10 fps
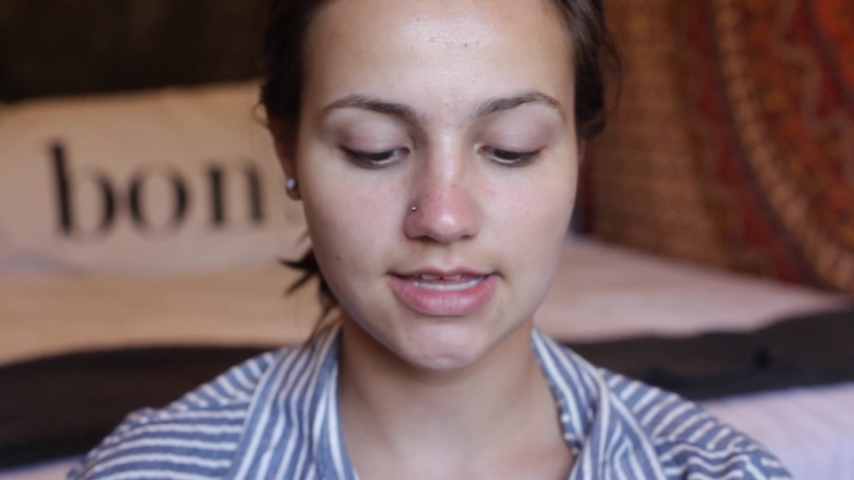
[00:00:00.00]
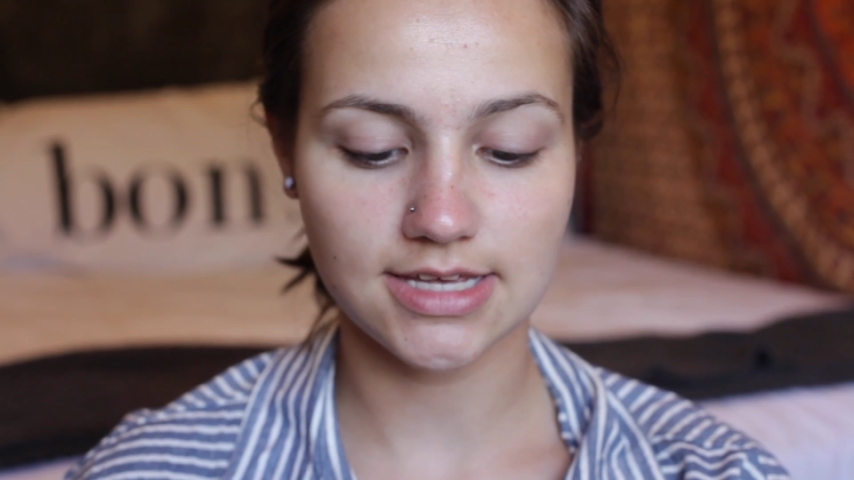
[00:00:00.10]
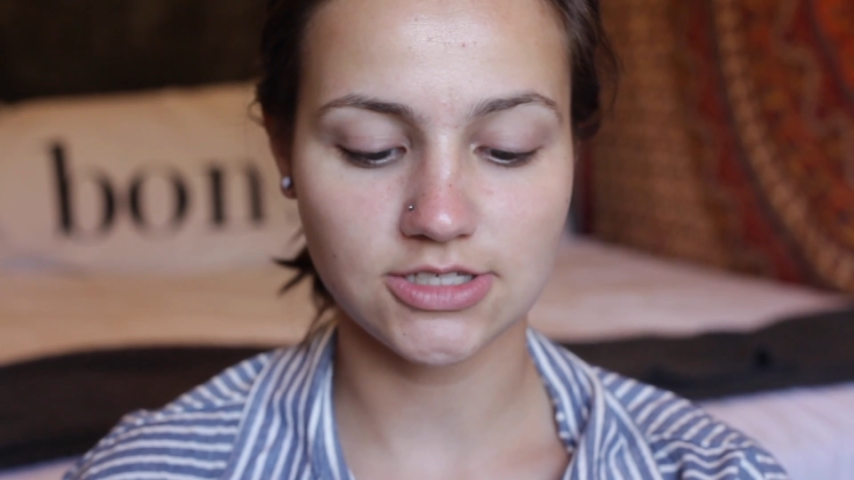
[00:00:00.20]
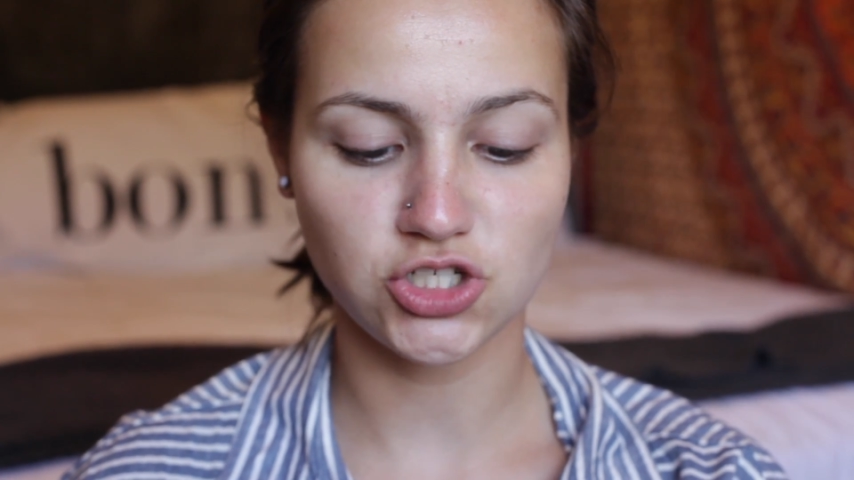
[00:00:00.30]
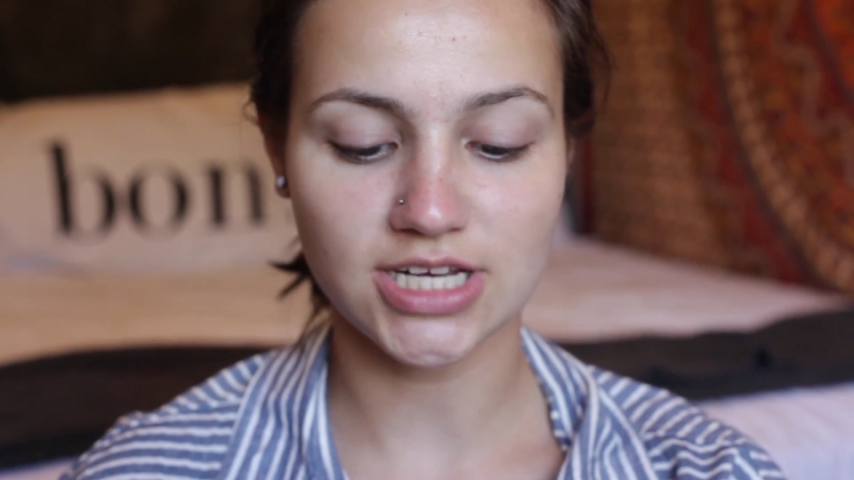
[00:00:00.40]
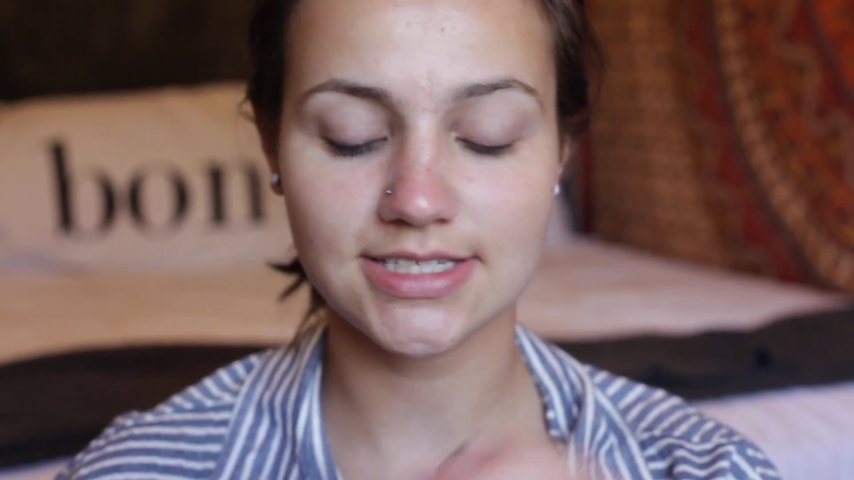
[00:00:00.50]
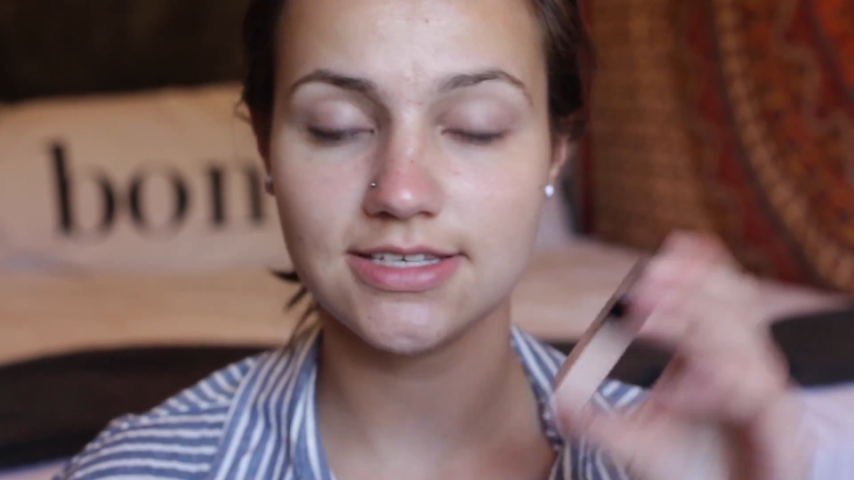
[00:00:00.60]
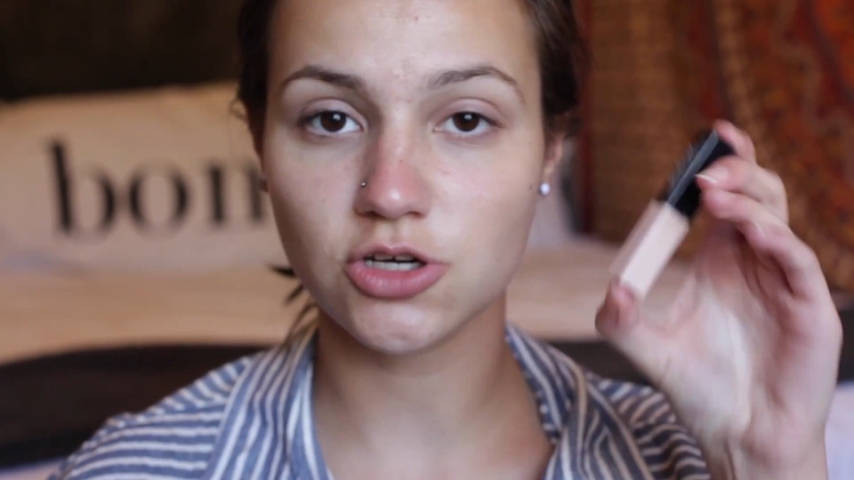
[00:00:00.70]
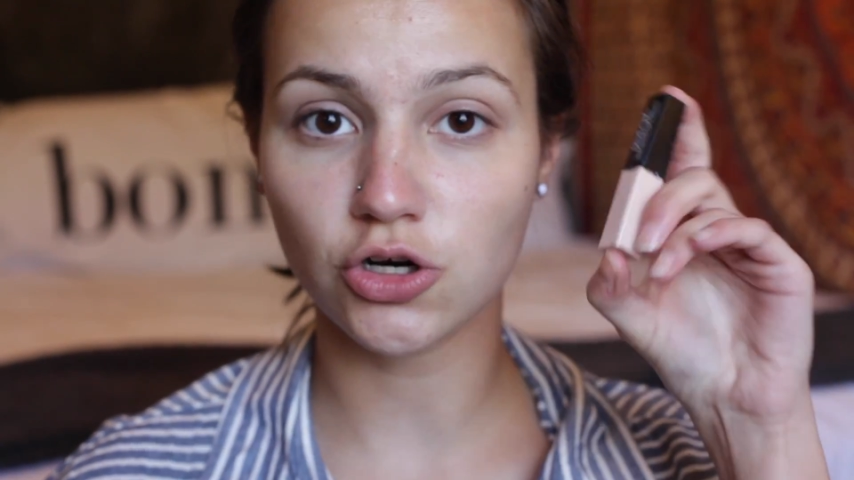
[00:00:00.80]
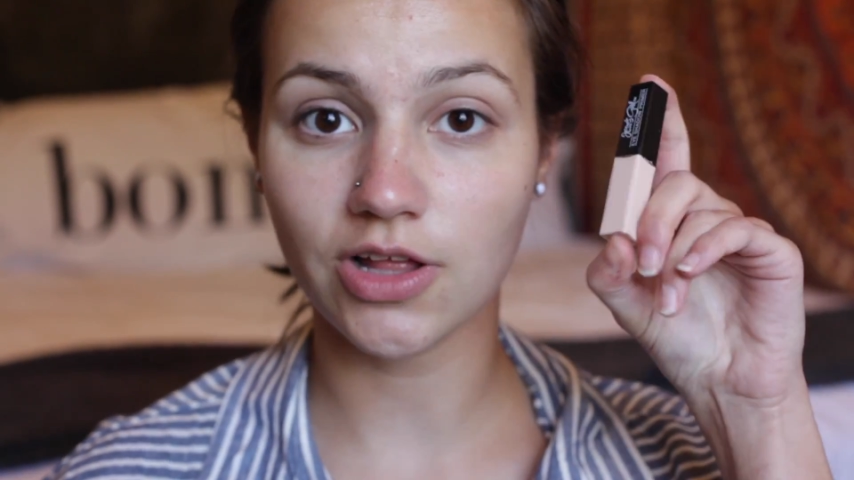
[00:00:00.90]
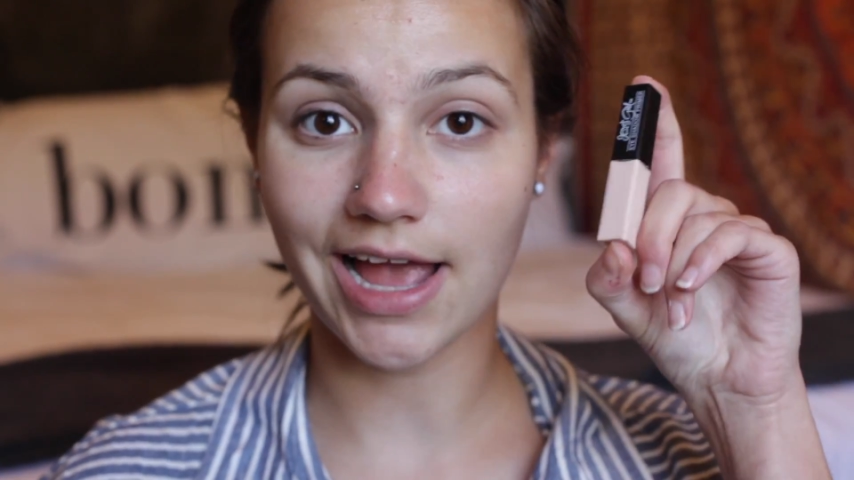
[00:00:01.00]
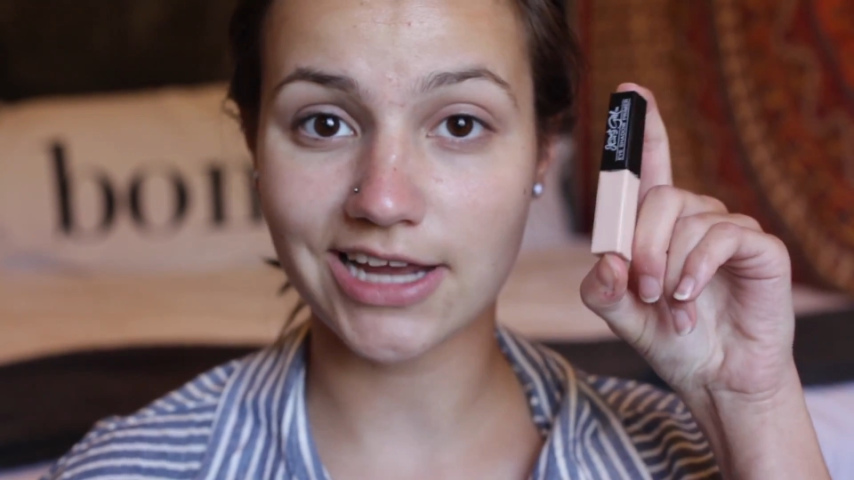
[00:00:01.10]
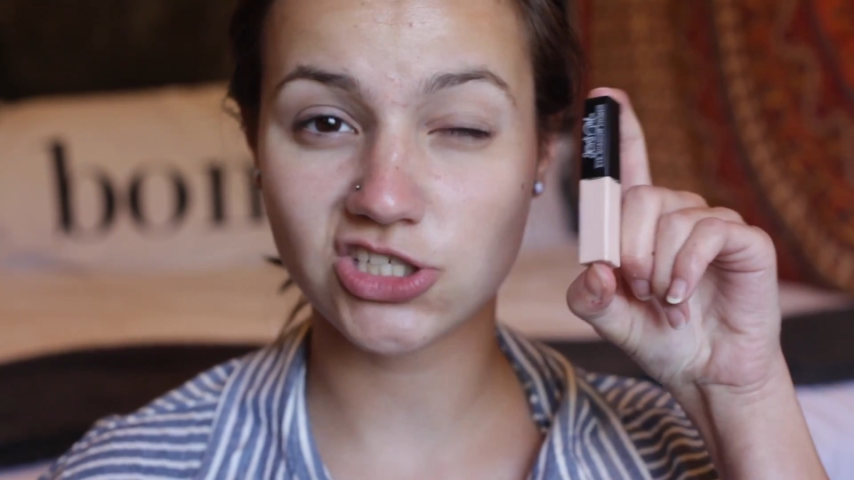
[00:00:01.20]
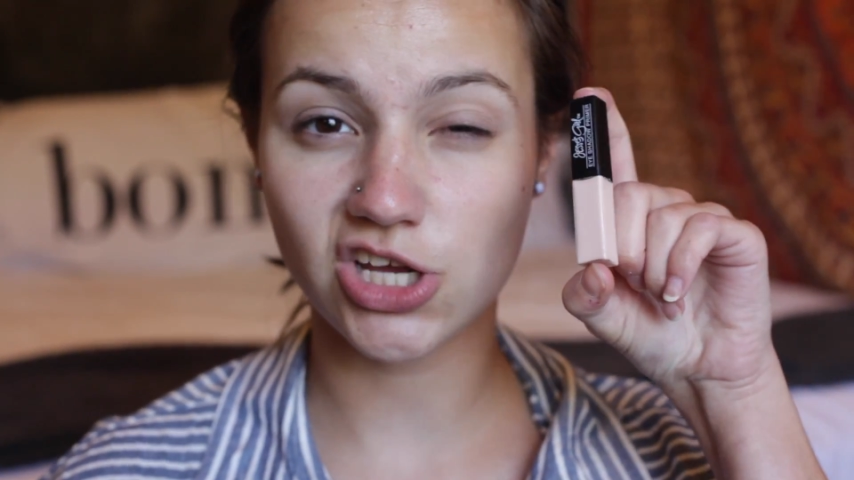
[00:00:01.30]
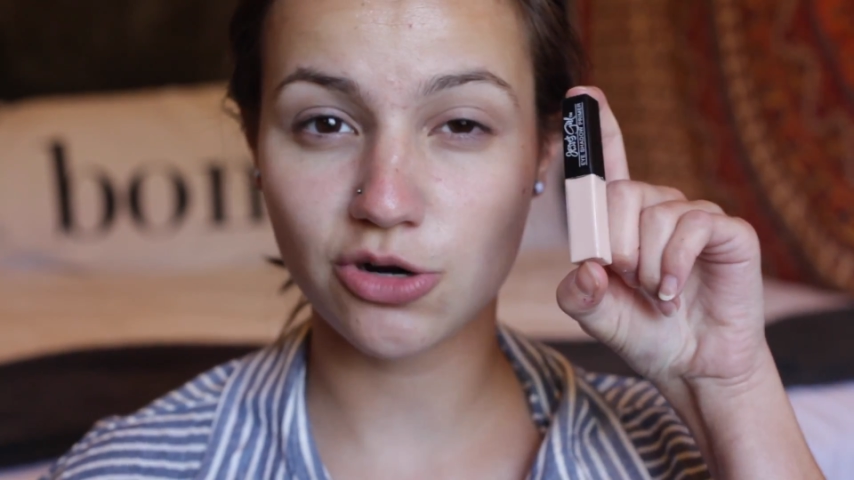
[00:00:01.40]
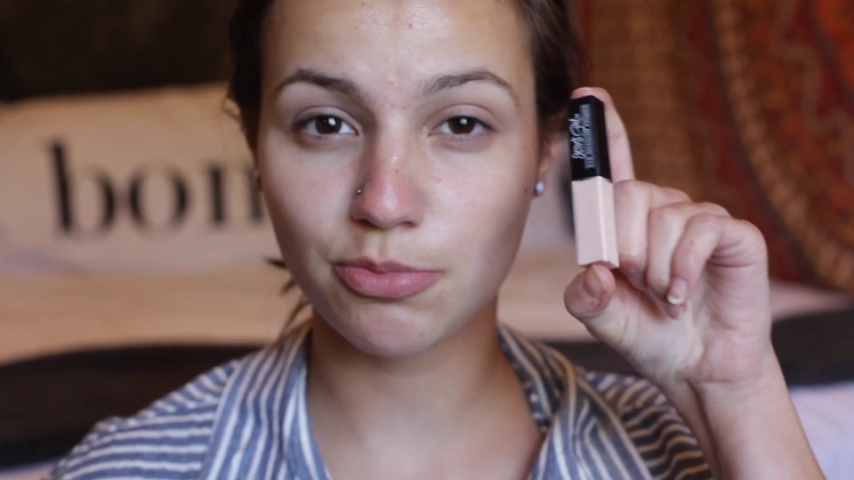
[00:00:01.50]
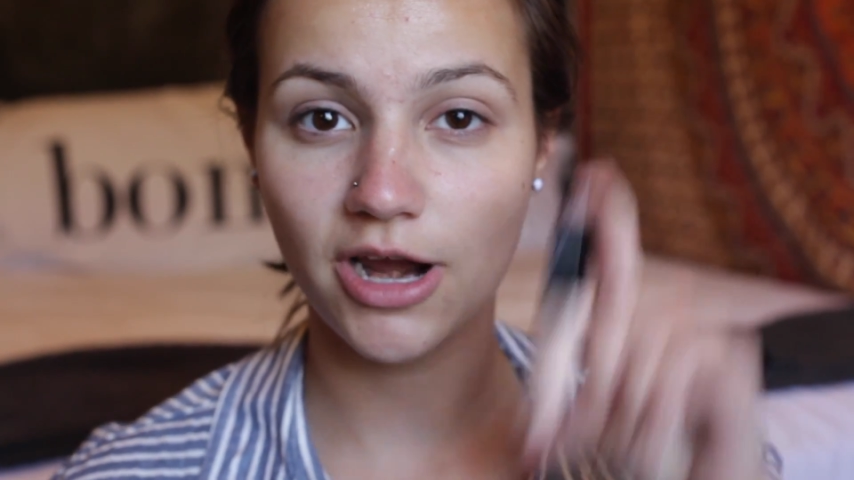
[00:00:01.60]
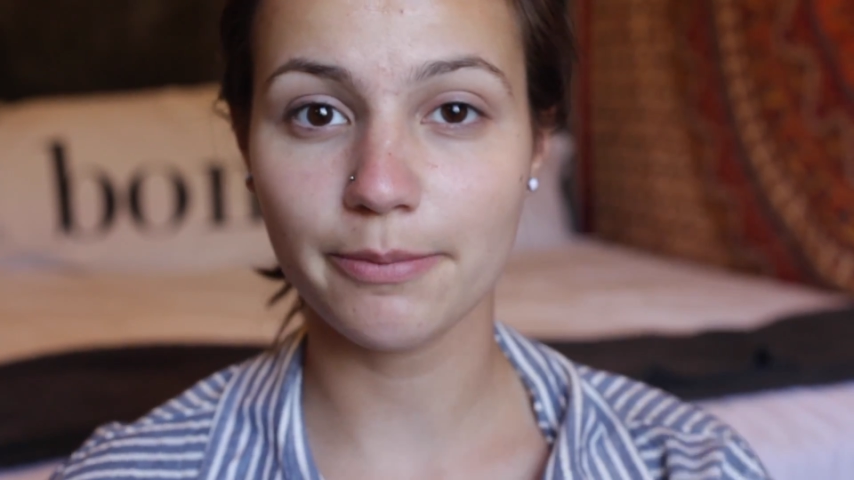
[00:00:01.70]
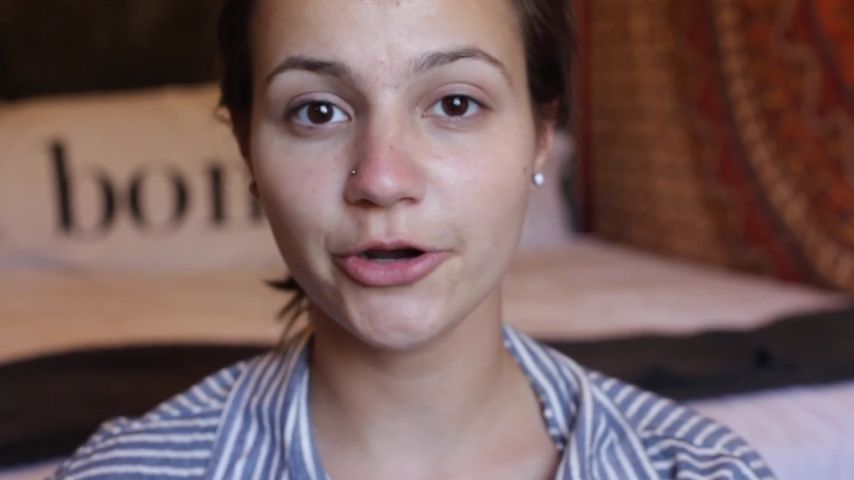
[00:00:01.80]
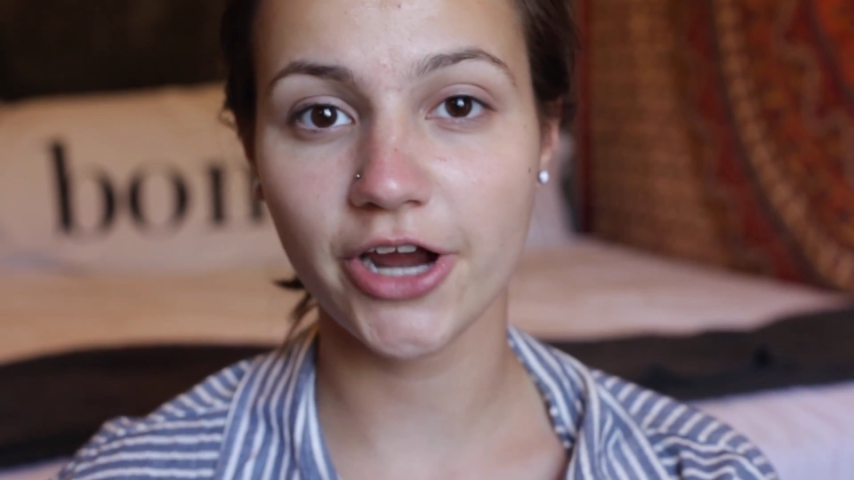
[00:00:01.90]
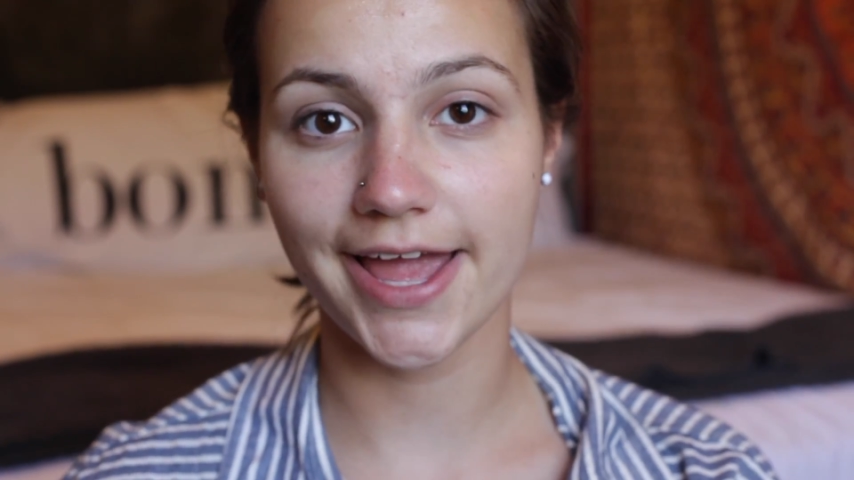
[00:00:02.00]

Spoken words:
this Jessie's Girl eyeshadow primer